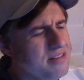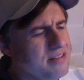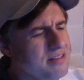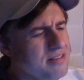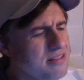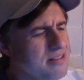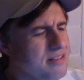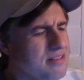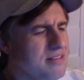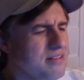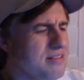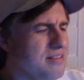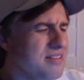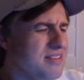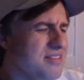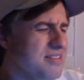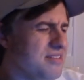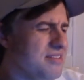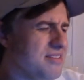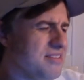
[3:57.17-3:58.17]
It's just
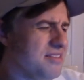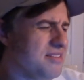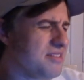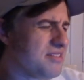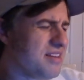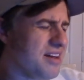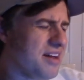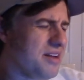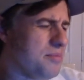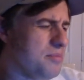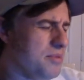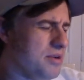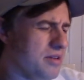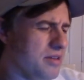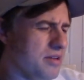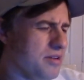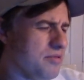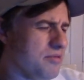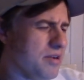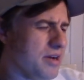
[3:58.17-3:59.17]
they're just they're just kind of
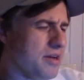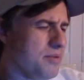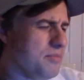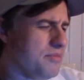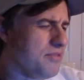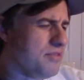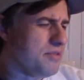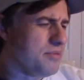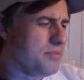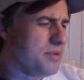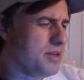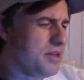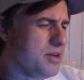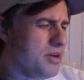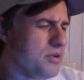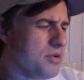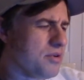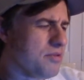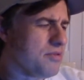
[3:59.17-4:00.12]
middling around, mediocre